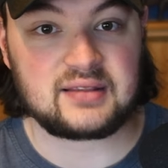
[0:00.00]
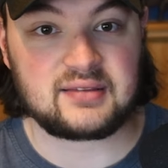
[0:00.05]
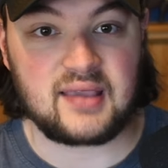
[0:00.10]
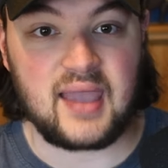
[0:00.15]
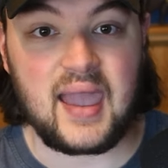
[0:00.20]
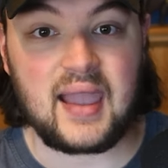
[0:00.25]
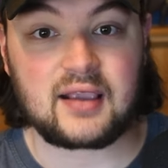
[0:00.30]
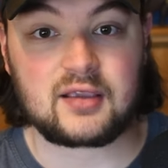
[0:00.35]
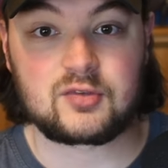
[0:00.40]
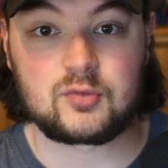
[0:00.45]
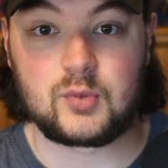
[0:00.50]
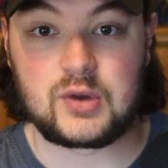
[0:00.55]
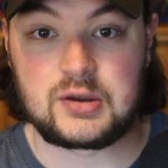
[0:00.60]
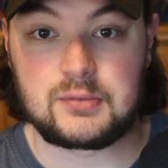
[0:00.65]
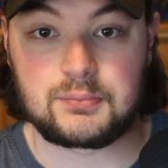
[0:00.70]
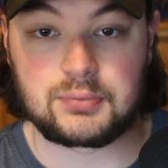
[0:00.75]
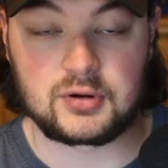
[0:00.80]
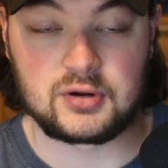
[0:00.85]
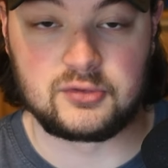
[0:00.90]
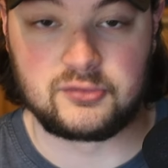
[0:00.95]
attacks
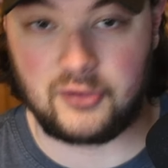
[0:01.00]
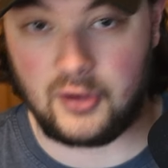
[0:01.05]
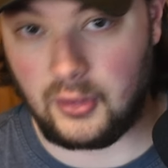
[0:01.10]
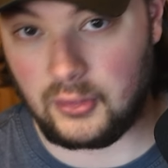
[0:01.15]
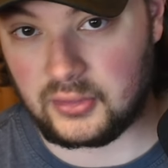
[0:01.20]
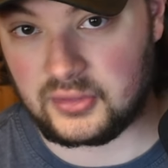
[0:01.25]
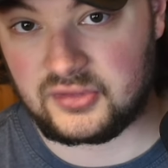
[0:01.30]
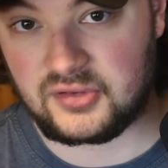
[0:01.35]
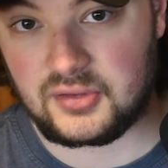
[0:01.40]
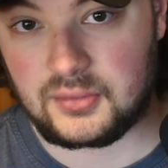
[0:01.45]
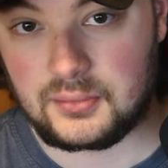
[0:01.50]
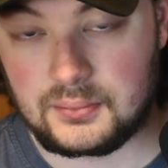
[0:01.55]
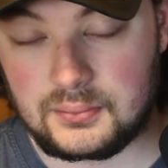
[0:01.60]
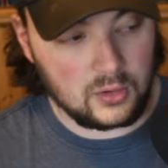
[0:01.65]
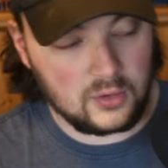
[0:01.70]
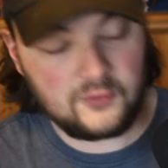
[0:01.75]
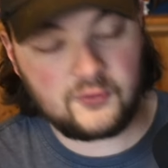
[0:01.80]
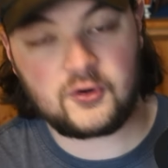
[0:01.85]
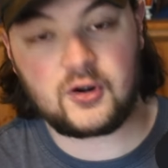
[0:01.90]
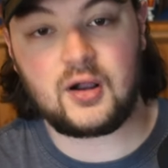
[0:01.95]
when provoked.
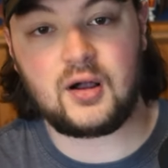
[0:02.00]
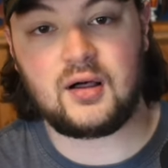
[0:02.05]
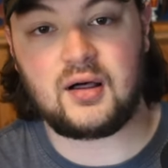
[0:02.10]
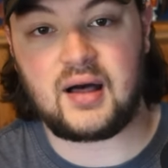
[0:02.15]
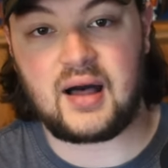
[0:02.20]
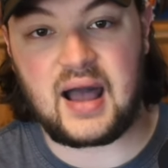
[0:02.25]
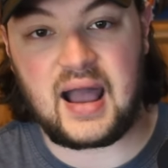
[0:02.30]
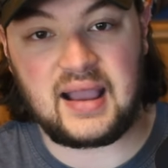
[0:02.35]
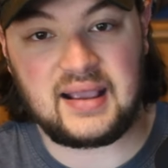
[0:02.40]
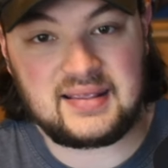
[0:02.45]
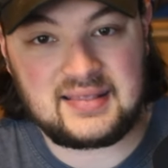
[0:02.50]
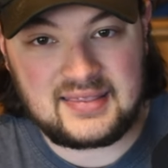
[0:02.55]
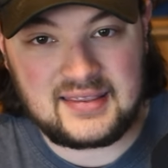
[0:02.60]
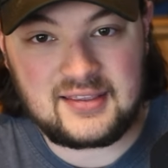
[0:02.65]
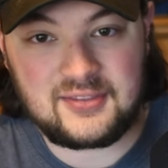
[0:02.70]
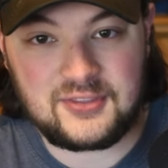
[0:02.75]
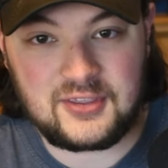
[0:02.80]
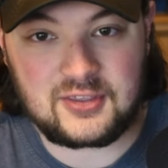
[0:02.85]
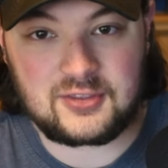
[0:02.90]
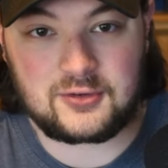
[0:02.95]
Overall, I
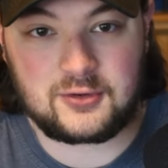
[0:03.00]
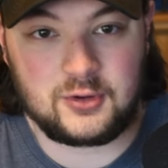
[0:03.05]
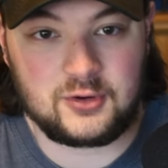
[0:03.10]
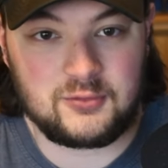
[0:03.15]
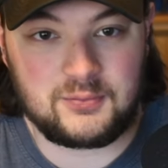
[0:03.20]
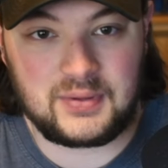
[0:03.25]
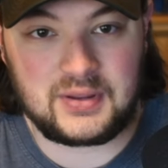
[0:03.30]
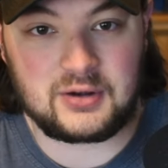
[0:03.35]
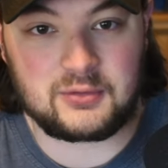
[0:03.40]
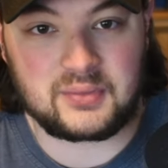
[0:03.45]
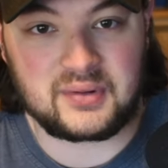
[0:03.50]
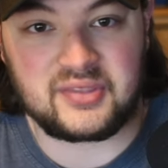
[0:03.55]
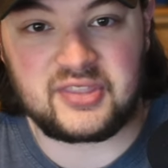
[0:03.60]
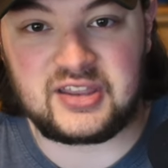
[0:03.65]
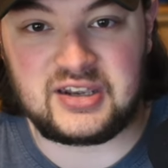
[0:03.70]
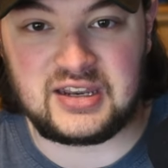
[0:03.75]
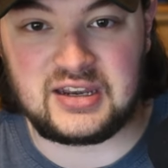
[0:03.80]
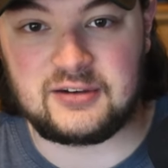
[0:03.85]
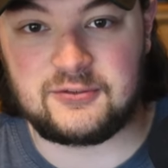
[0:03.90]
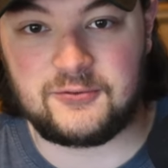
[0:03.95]
think this could have been a
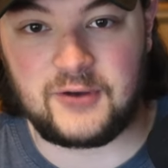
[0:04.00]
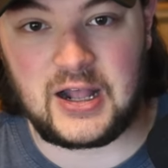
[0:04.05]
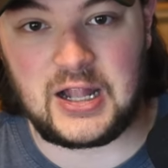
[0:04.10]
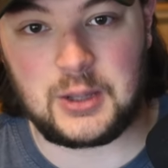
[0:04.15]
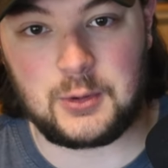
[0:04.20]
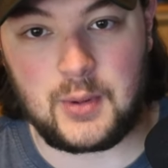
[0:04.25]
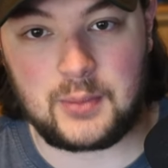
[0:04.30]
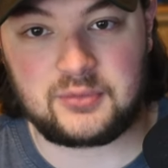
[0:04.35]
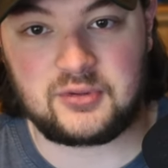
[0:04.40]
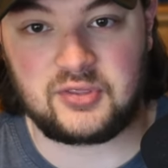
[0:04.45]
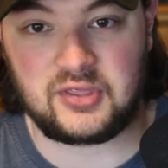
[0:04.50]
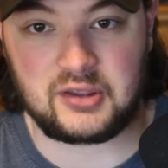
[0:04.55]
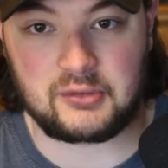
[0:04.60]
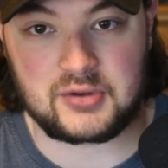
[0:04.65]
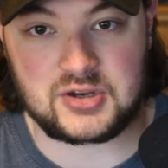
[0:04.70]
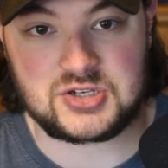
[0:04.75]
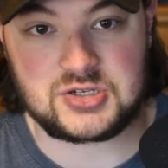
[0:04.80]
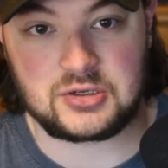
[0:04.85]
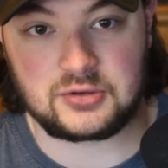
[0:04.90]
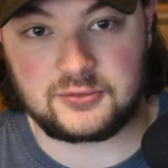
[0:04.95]
really neat follow-up to the
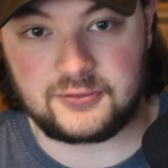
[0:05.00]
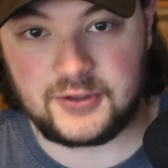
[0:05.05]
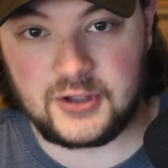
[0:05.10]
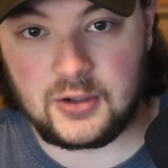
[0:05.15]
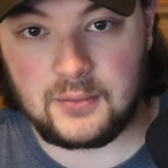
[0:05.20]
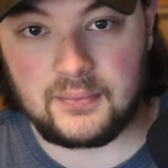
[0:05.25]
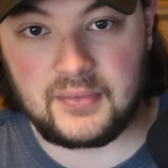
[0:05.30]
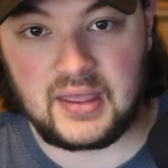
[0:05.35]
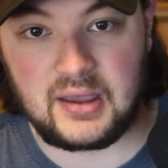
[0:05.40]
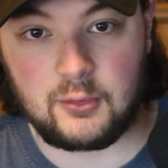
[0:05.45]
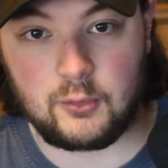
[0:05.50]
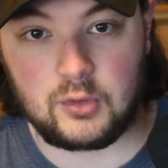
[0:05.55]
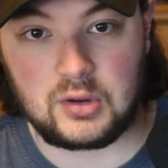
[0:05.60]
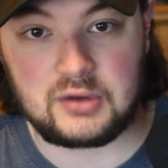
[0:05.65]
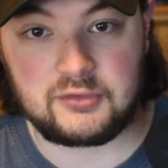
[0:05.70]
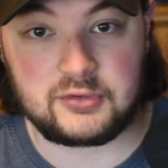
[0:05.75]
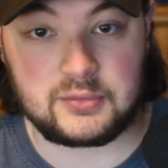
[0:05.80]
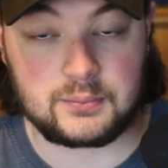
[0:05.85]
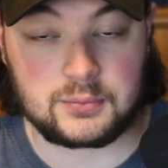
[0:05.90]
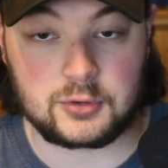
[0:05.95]
original film that
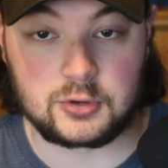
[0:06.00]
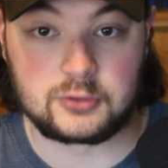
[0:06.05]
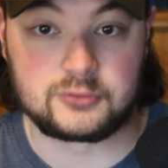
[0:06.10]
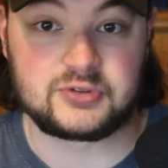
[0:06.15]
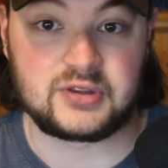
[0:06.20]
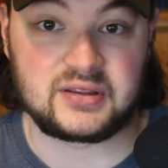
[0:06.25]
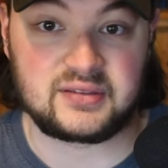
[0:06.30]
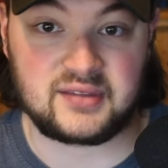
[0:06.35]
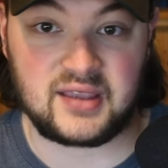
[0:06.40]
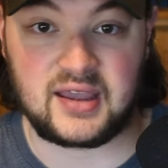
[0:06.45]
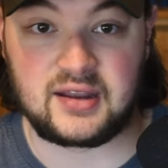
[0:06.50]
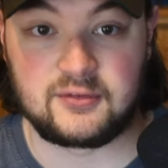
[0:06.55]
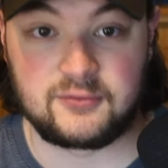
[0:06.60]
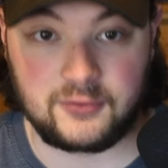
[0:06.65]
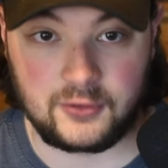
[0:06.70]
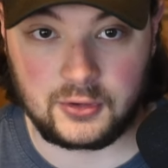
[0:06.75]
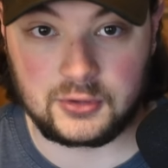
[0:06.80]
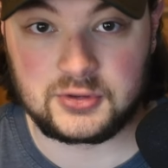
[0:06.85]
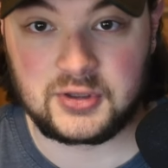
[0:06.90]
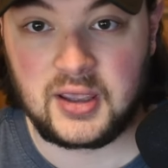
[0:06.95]
would have improved it
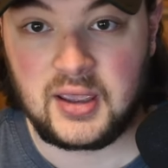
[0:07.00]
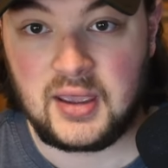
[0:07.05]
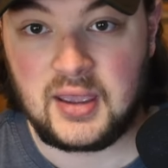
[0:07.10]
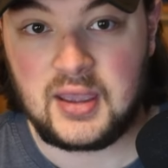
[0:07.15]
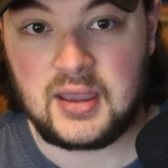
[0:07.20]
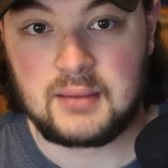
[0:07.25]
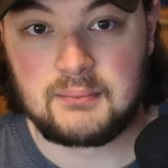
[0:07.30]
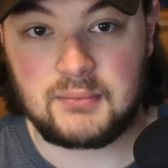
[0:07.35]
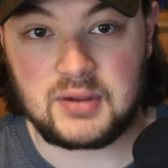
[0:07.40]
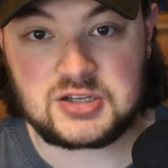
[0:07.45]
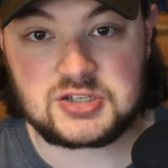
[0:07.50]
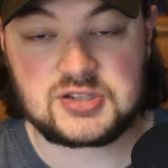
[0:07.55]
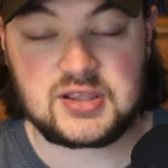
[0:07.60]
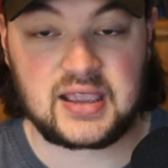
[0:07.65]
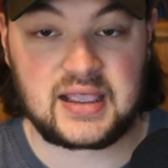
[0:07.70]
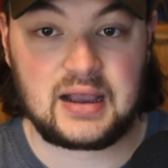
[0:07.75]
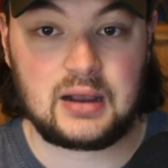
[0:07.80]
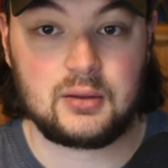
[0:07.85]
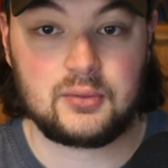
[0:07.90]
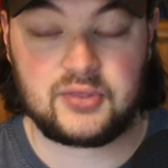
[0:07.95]
tenfold, much
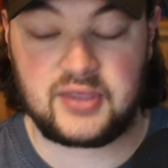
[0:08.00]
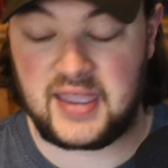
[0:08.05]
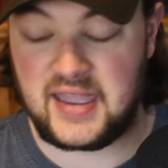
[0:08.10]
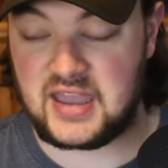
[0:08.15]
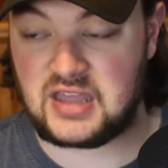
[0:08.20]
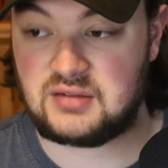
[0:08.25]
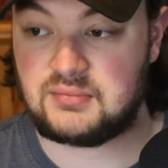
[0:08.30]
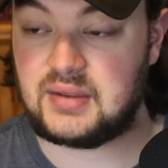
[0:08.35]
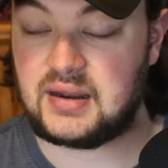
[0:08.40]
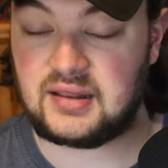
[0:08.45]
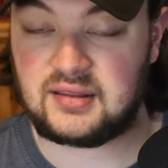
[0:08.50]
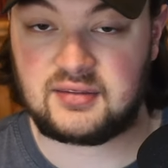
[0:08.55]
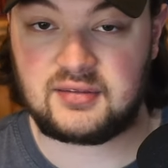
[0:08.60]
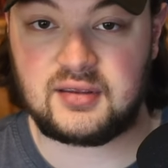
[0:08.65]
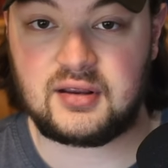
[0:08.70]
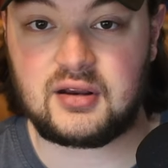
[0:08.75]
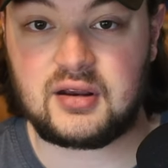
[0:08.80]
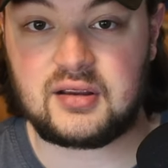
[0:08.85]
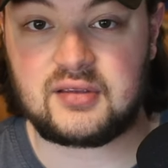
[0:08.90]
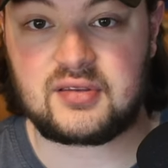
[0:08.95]
like how the animated
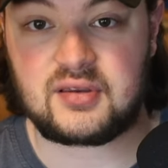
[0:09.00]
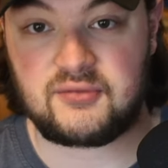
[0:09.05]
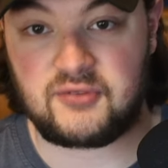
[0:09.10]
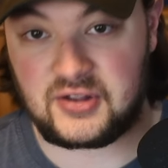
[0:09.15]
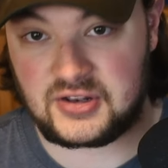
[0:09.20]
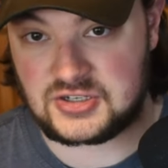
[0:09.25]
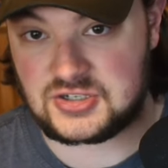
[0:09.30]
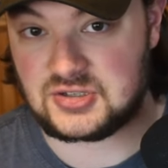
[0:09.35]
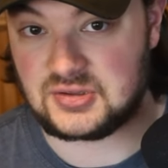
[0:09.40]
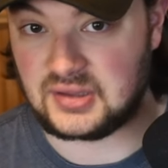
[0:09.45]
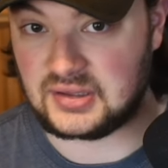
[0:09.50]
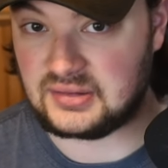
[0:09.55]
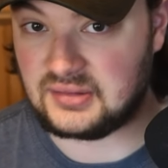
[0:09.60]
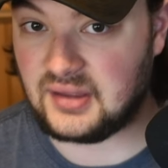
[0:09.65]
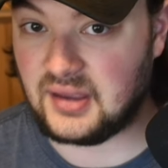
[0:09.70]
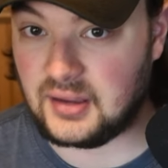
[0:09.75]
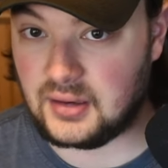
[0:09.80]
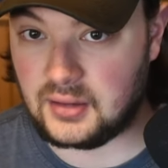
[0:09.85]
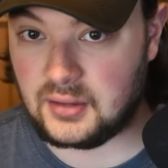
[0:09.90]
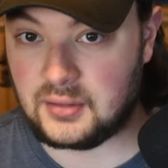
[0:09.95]
series eventually
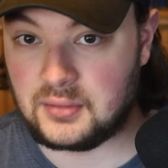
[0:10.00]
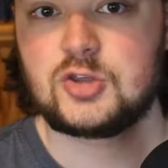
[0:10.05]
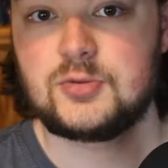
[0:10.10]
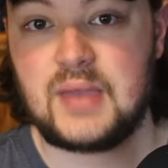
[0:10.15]
did.